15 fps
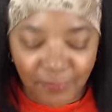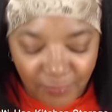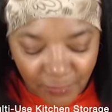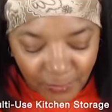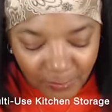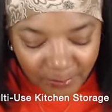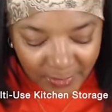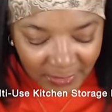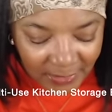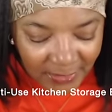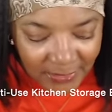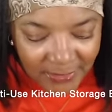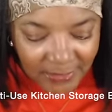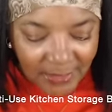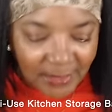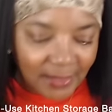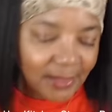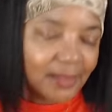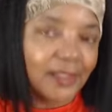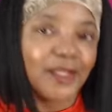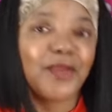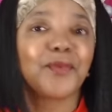four minutes and that
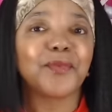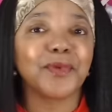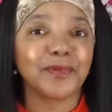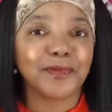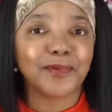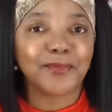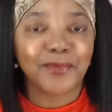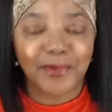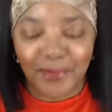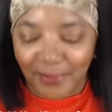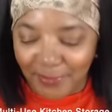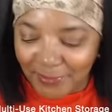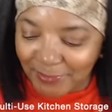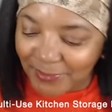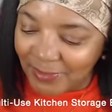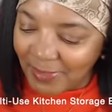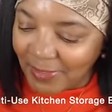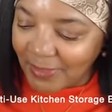thing really works